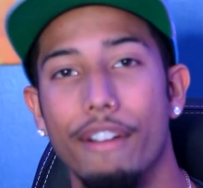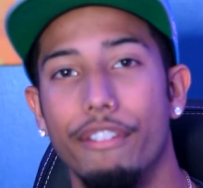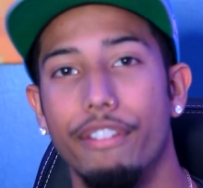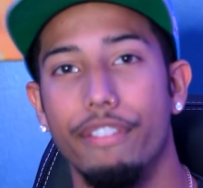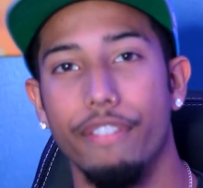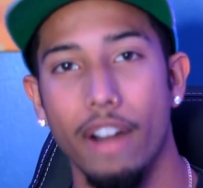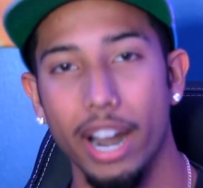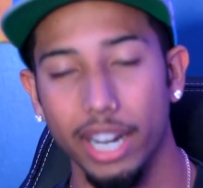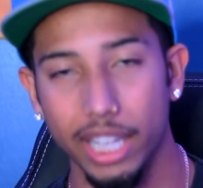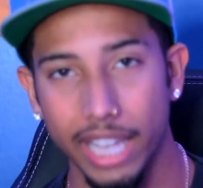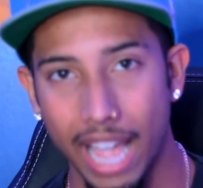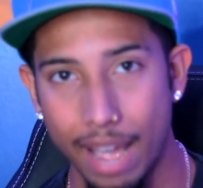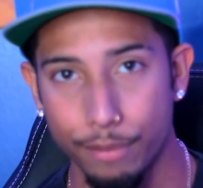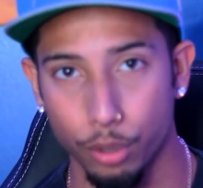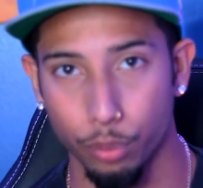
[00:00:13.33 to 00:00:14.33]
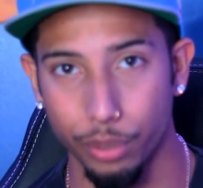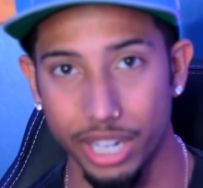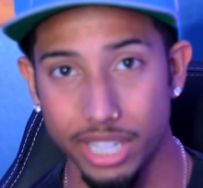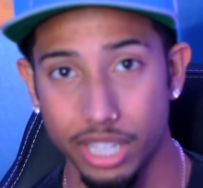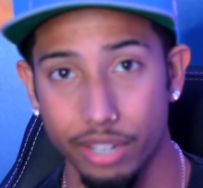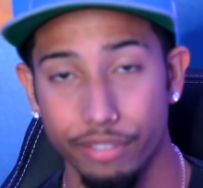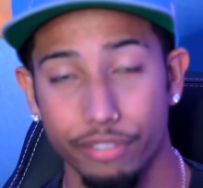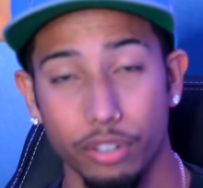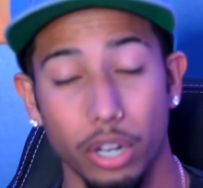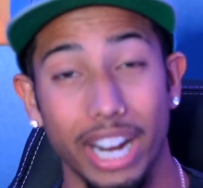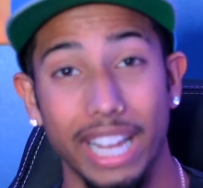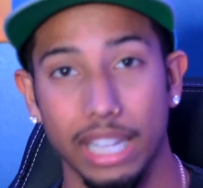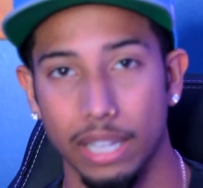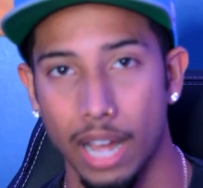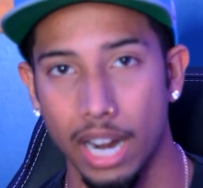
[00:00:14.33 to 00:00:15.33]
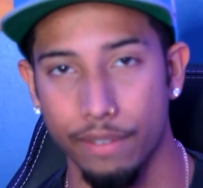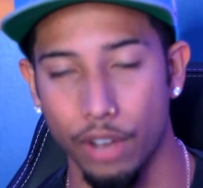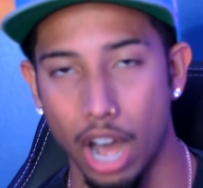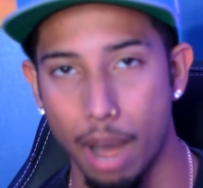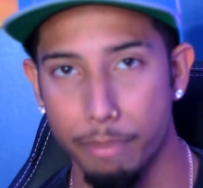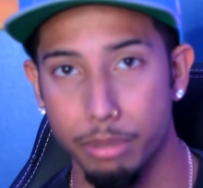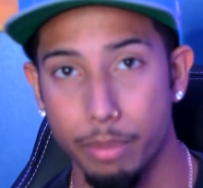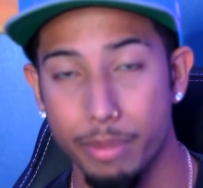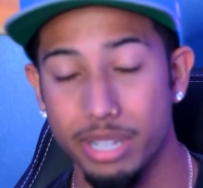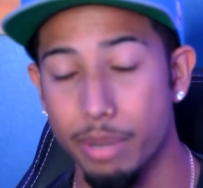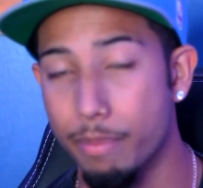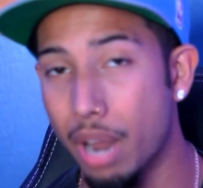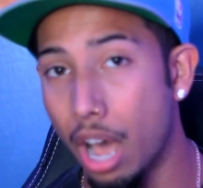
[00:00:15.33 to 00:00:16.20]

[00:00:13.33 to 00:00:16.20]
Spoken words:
finally have a reason for a lot of optimism,